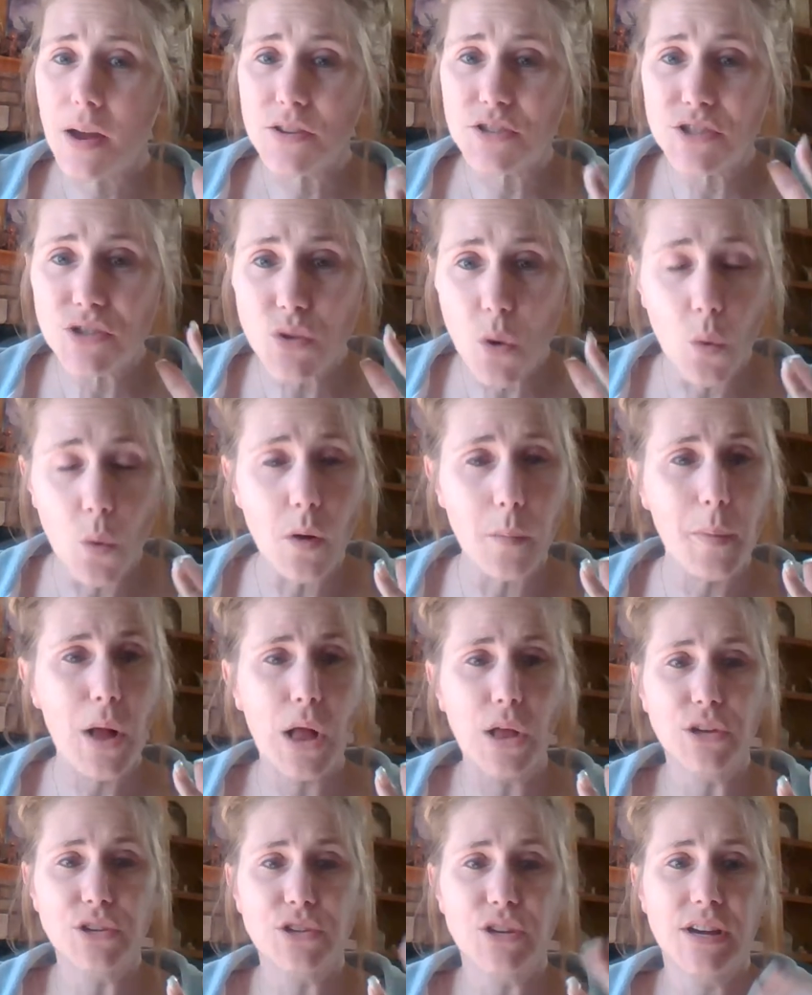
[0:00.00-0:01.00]
so
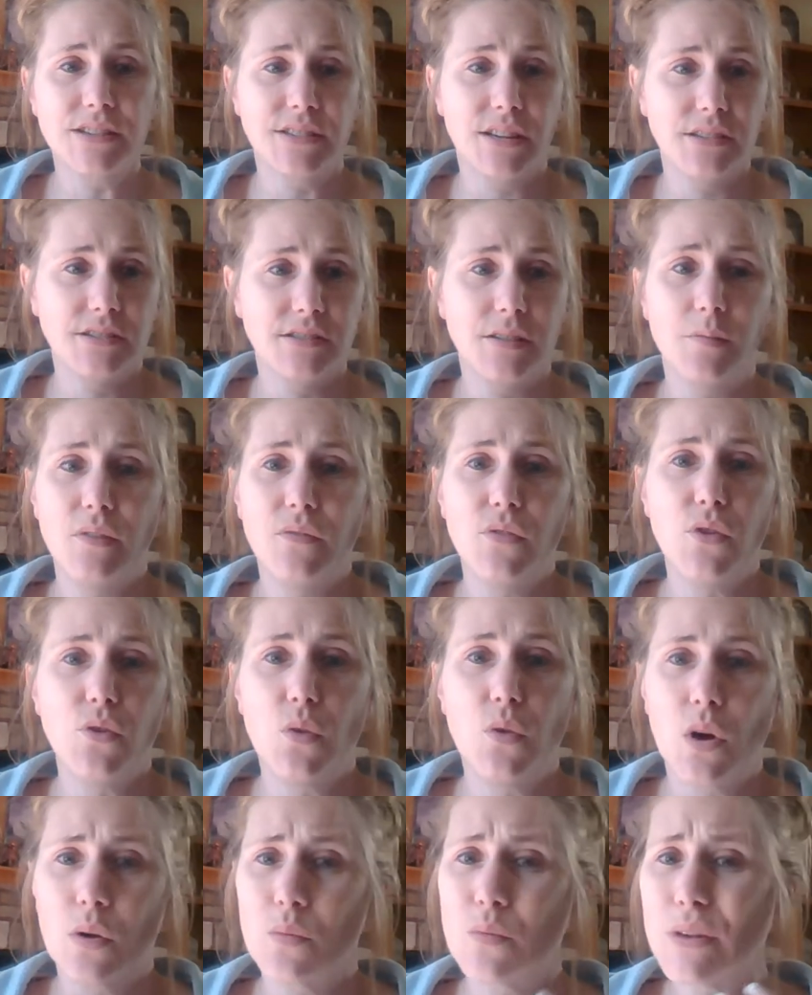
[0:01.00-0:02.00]
apologize that some of
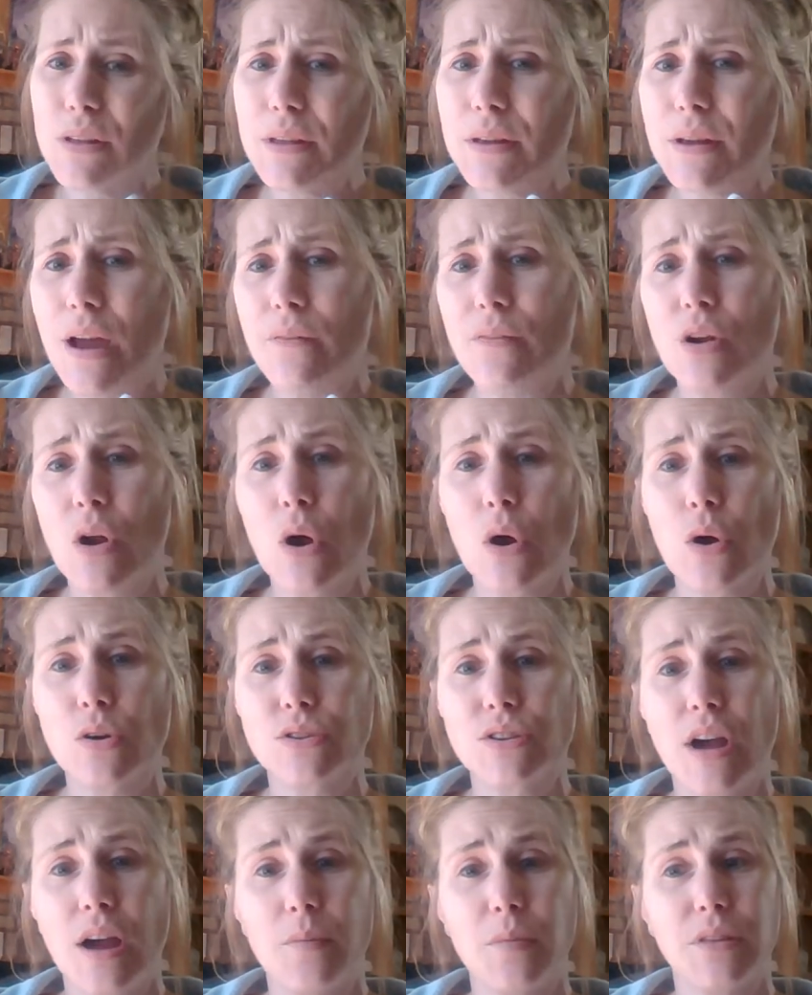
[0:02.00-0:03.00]
you are really having a
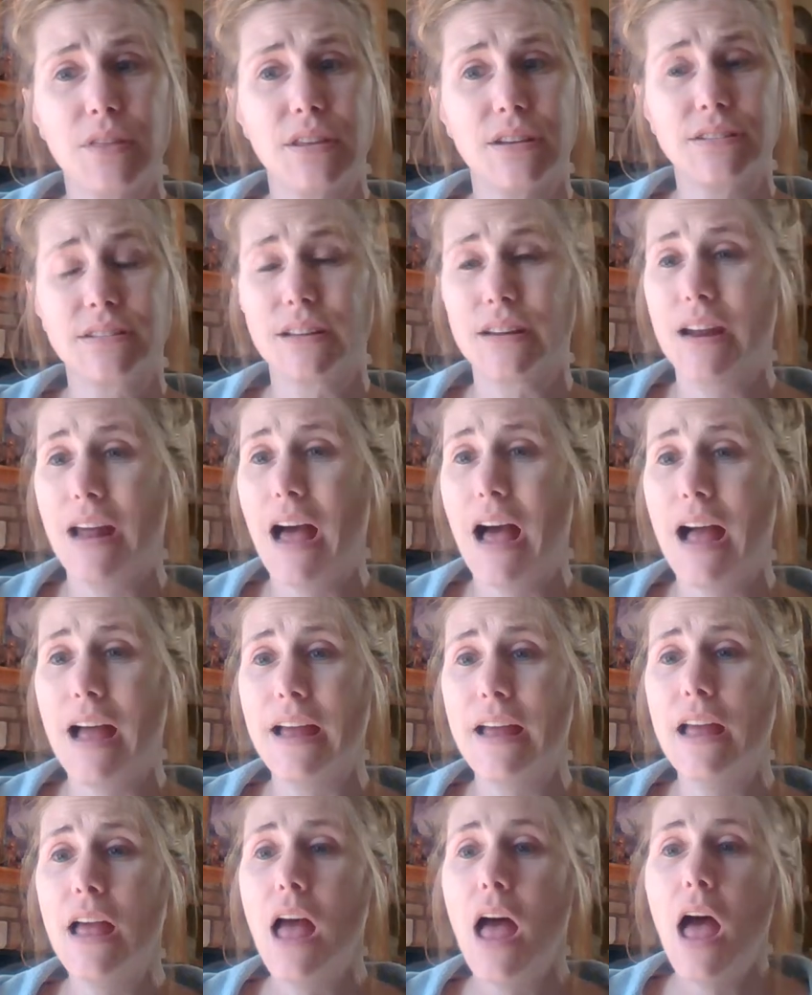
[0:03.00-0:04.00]
hard time with this, and
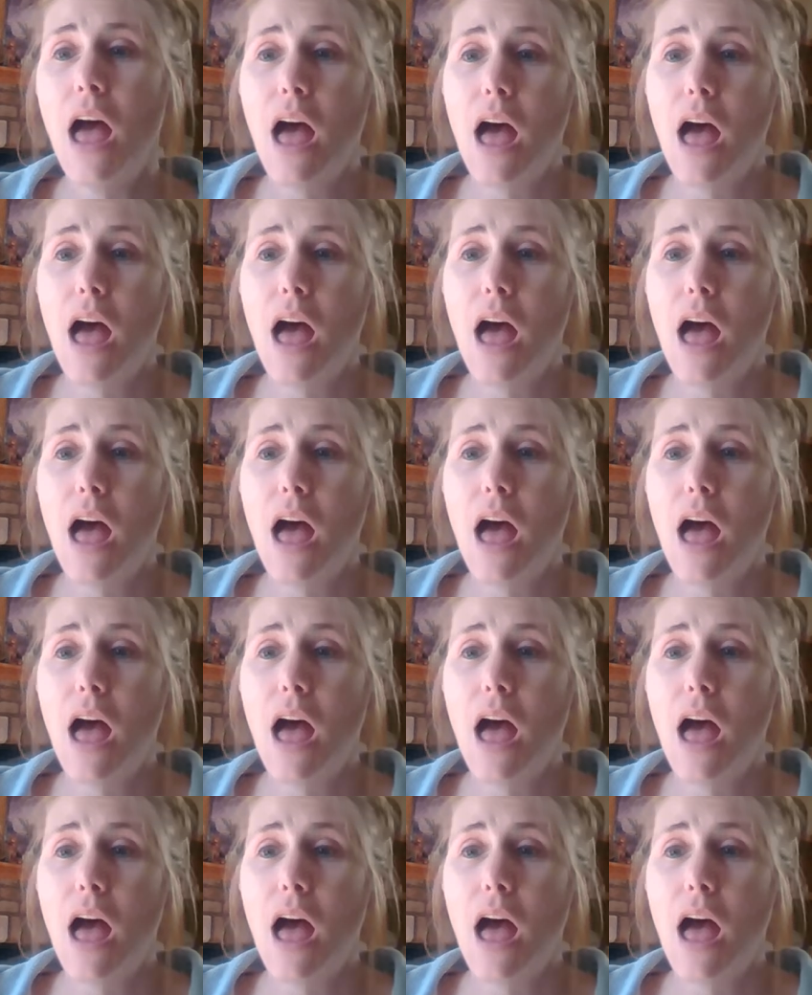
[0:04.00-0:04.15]
I